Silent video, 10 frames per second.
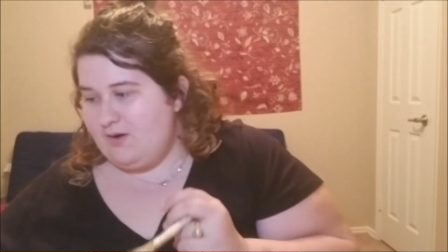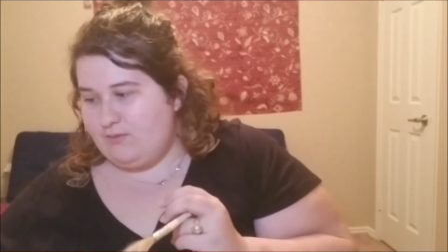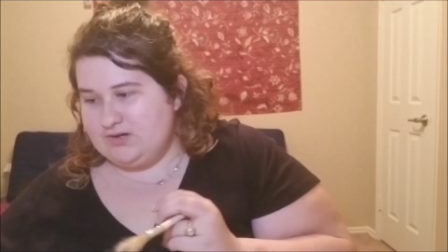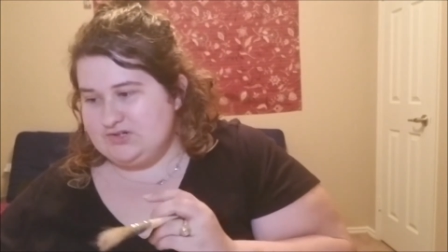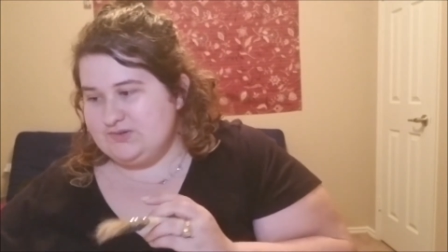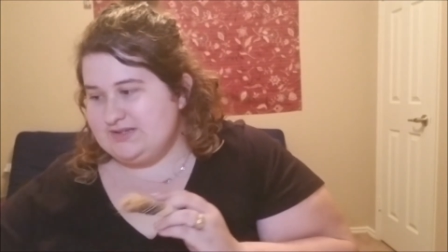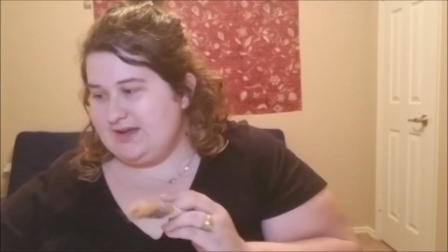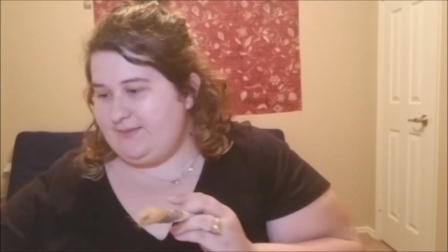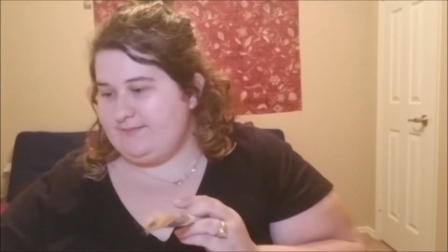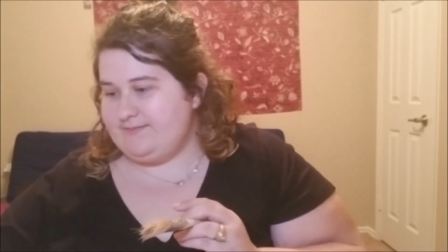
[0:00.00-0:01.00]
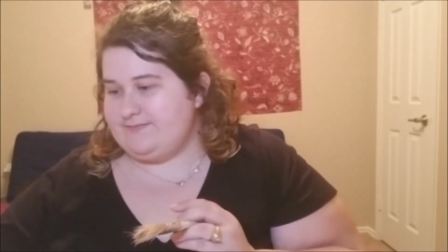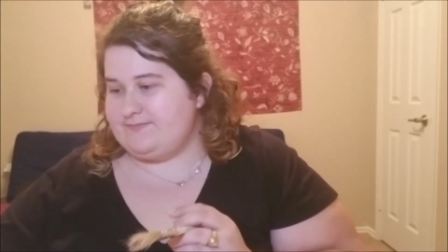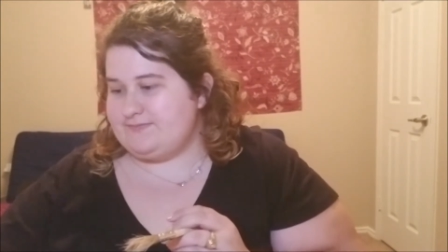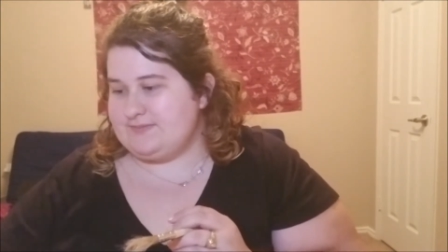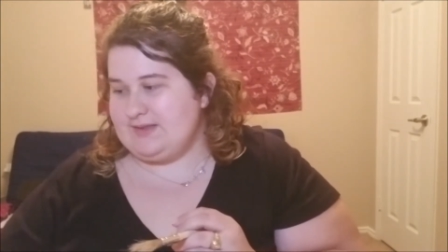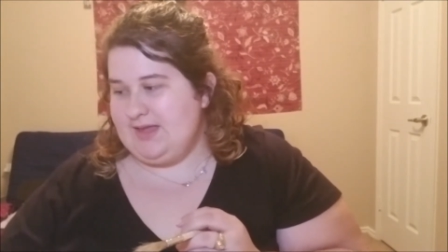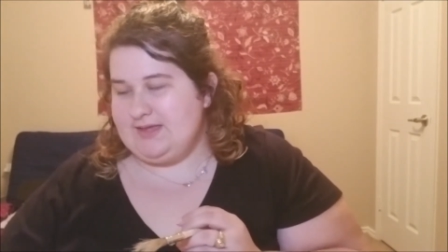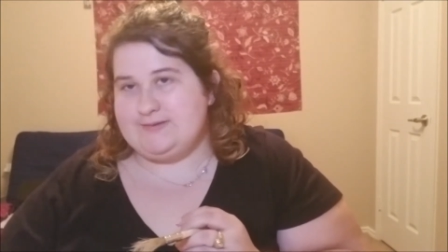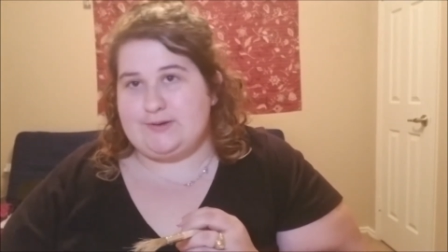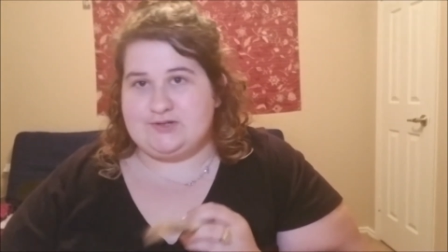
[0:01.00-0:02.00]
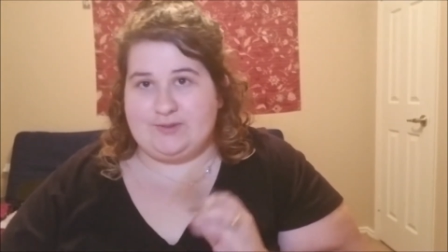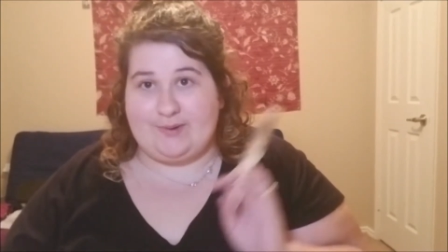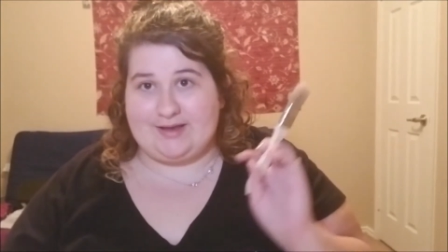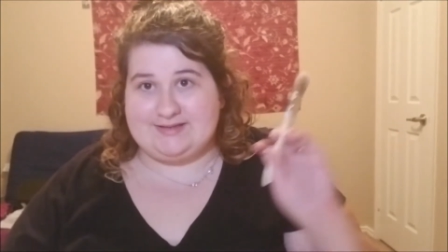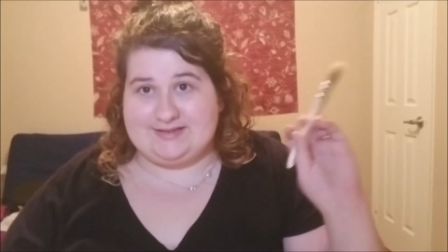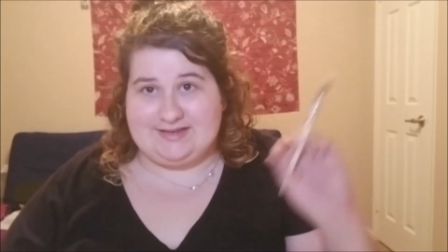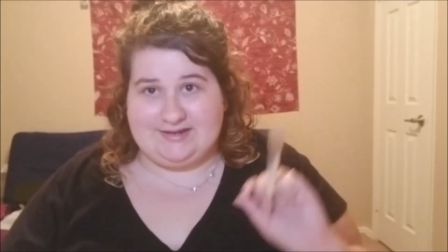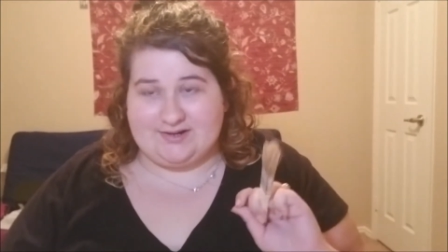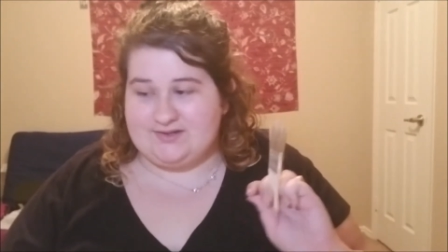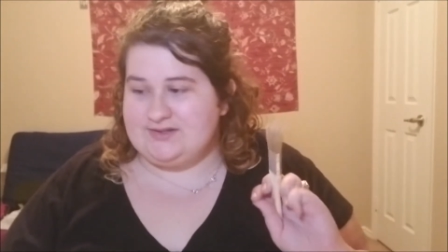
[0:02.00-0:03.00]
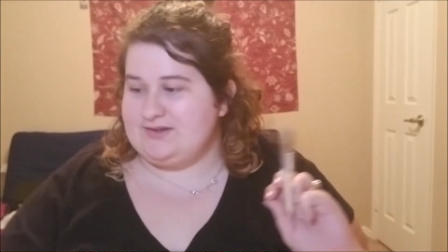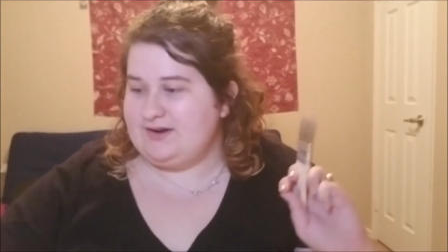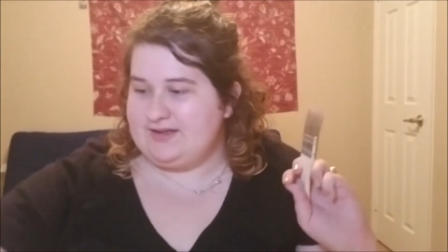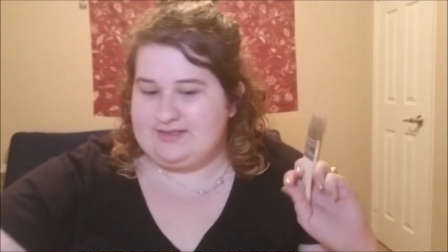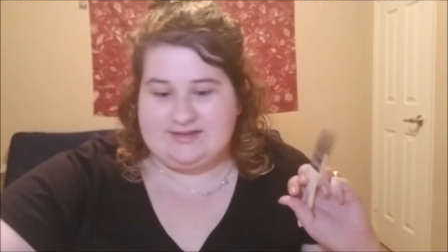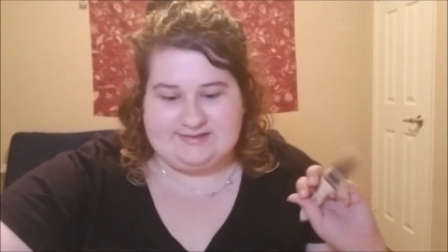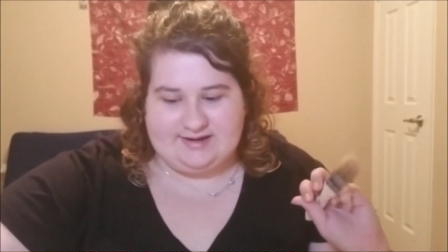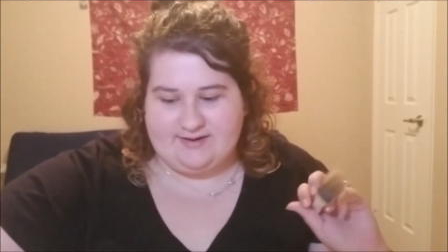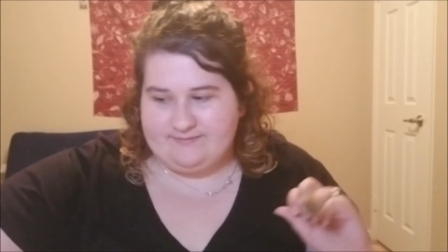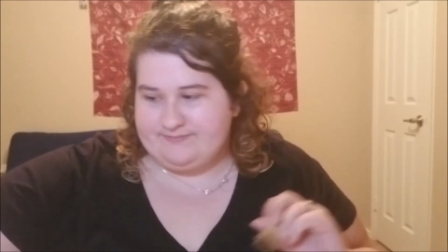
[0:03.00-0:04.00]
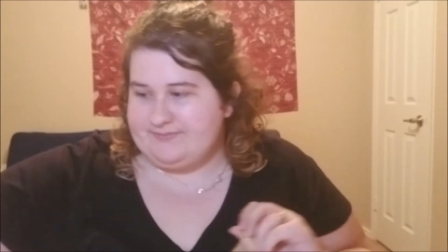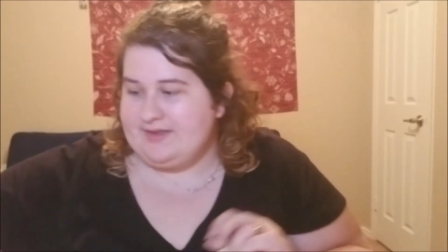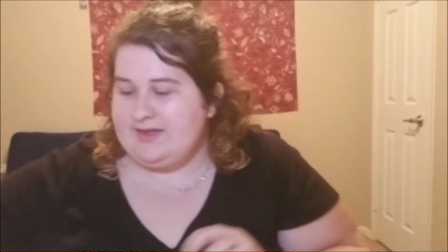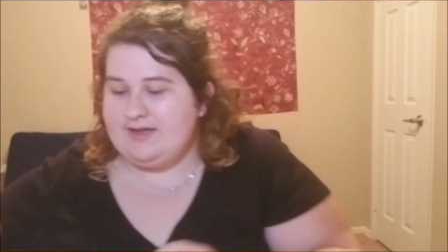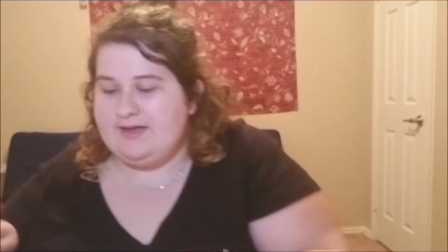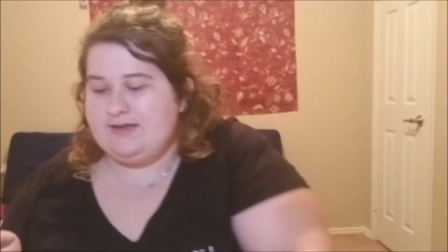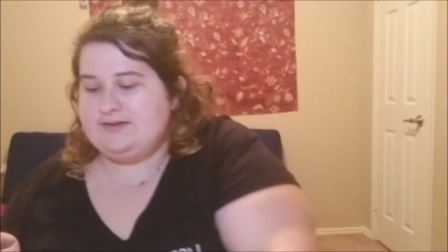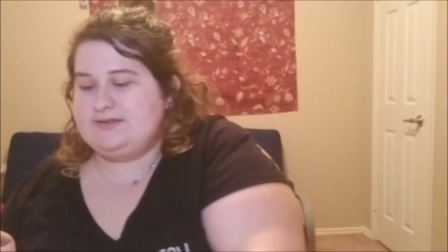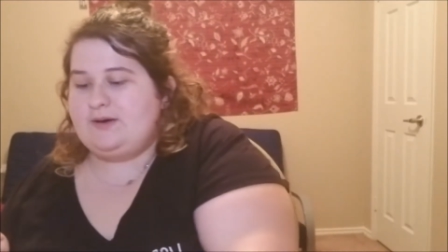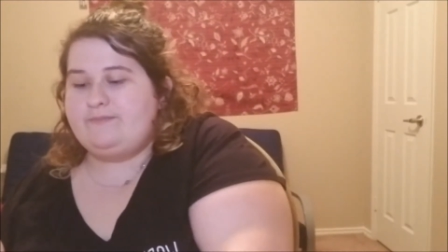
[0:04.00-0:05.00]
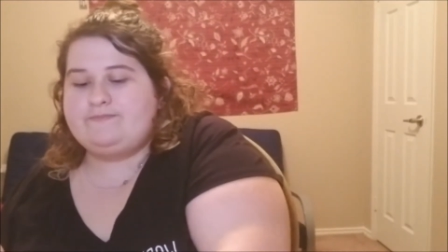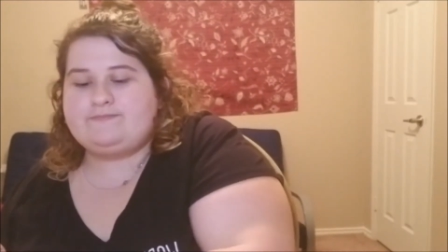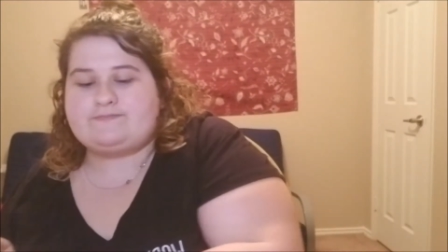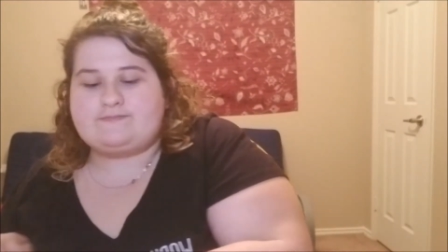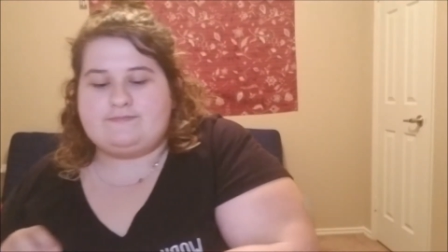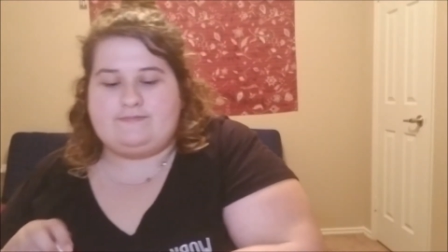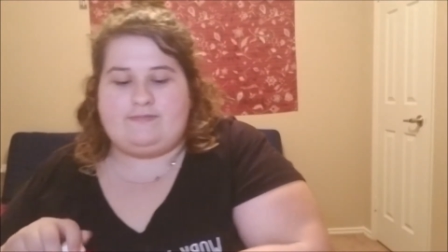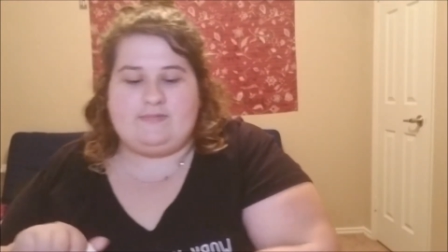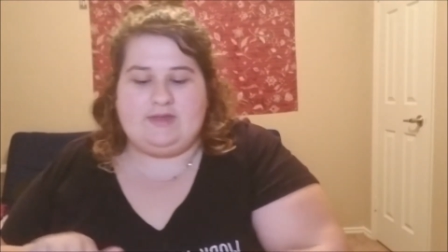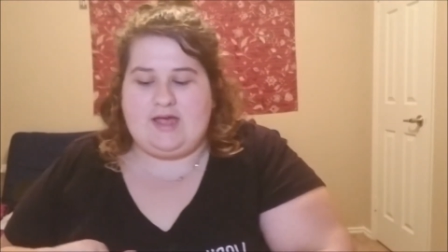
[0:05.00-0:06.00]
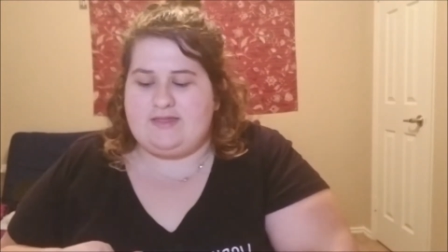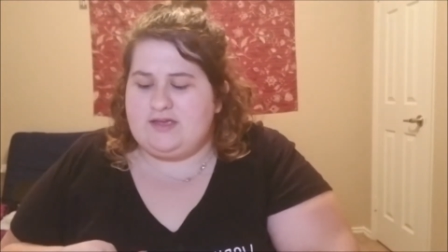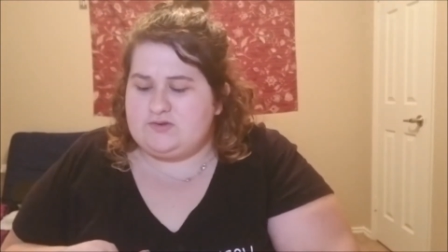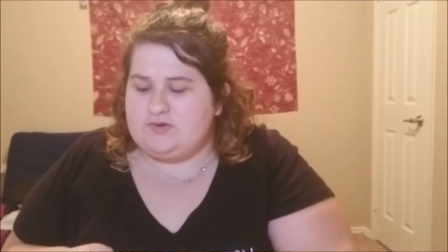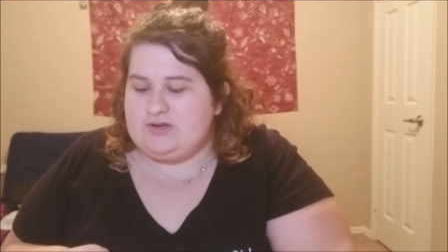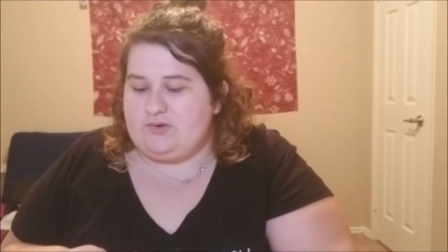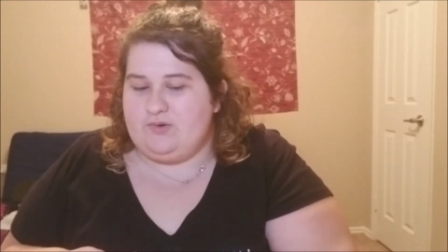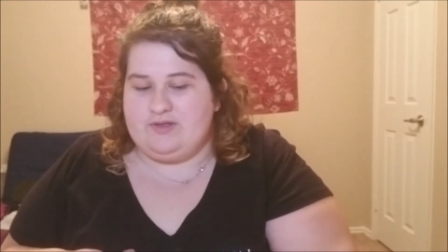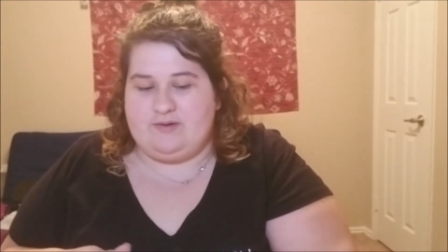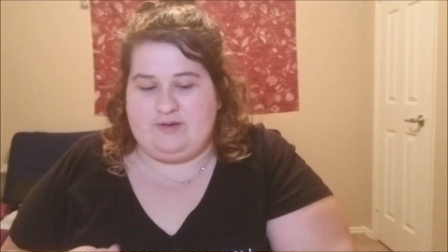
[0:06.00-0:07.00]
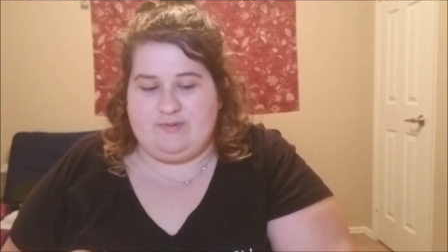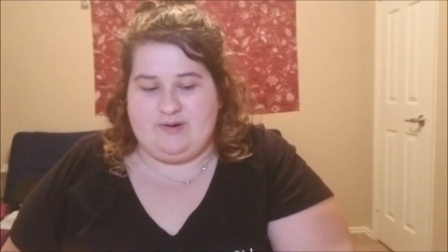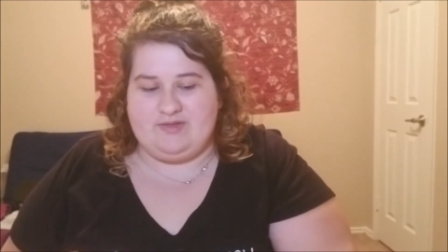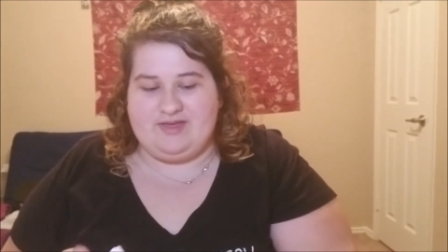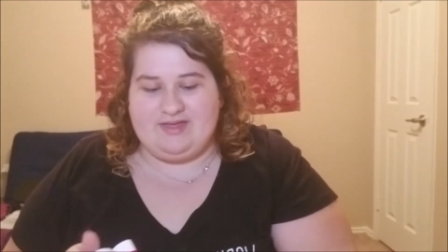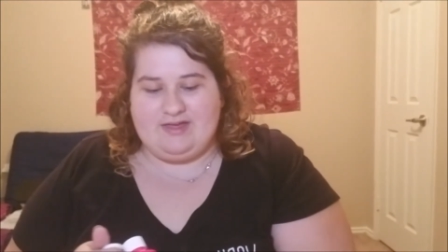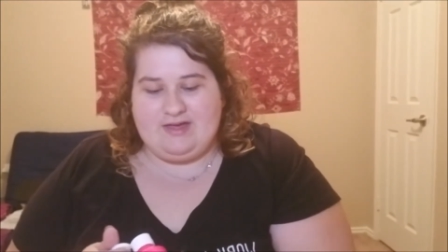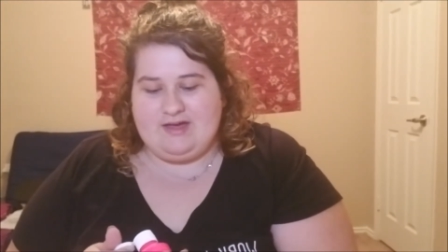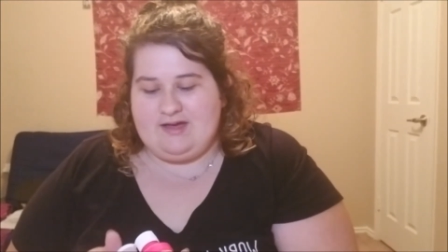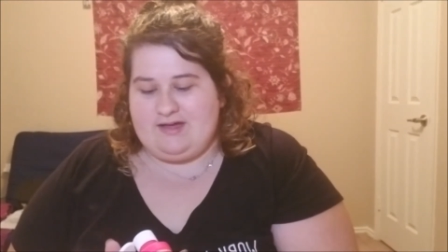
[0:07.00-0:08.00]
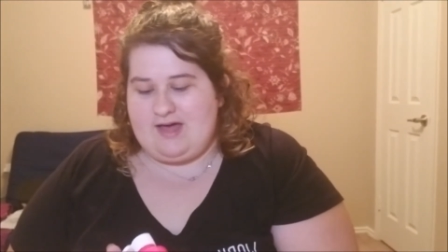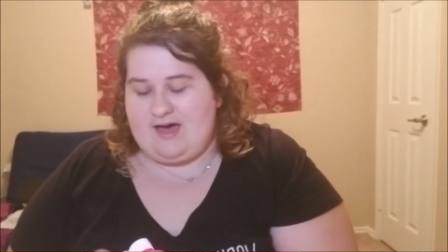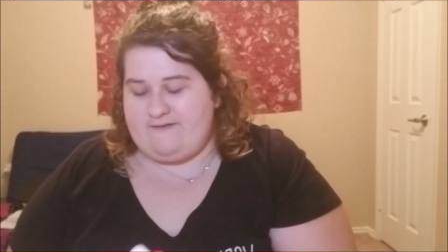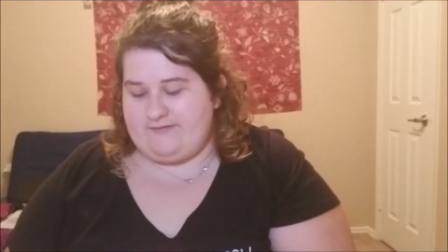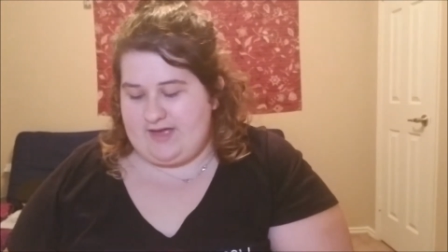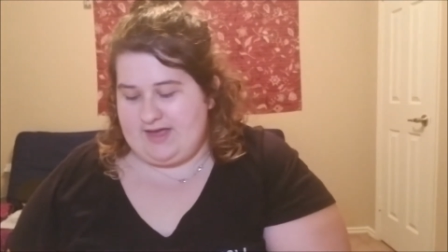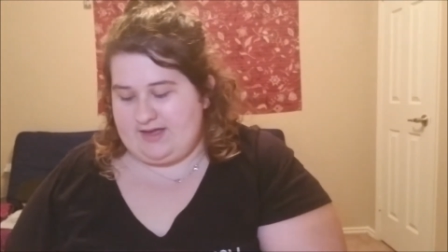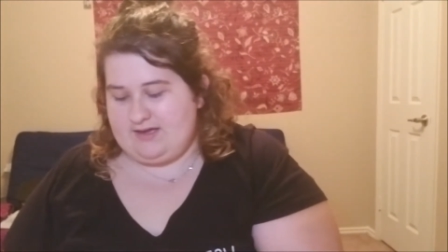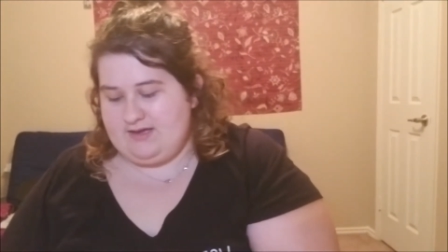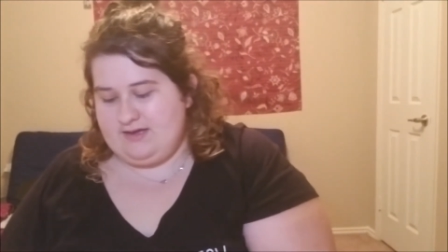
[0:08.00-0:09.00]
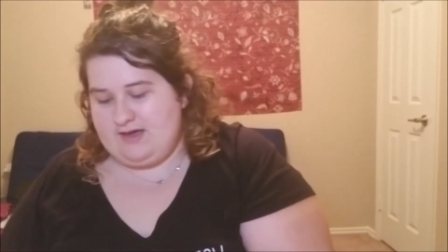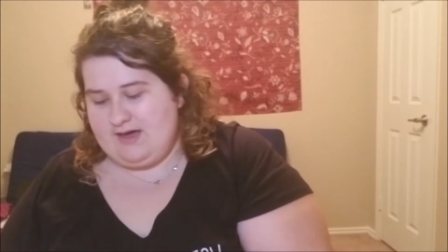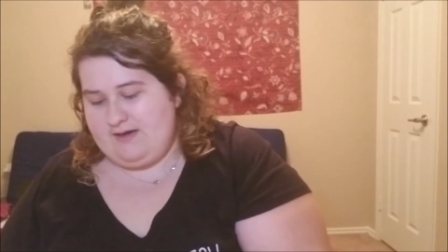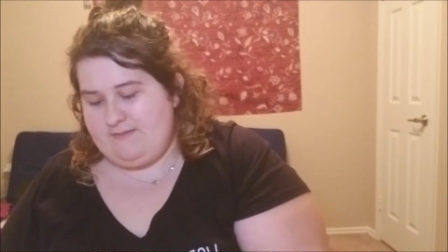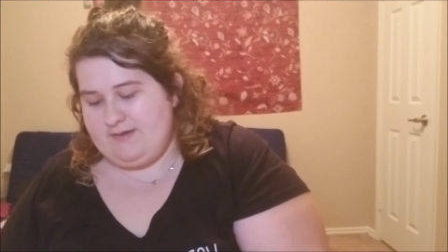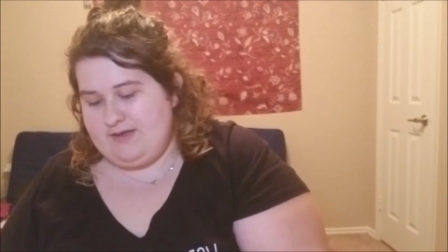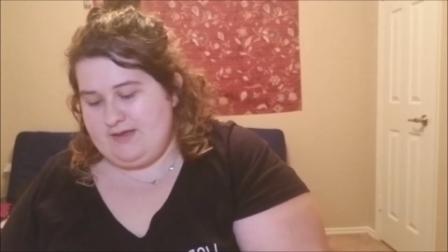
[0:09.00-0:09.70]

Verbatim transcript: what you say? Especially Bryce, because he turns 30 this year. So I think it's really cool that we both have like, um,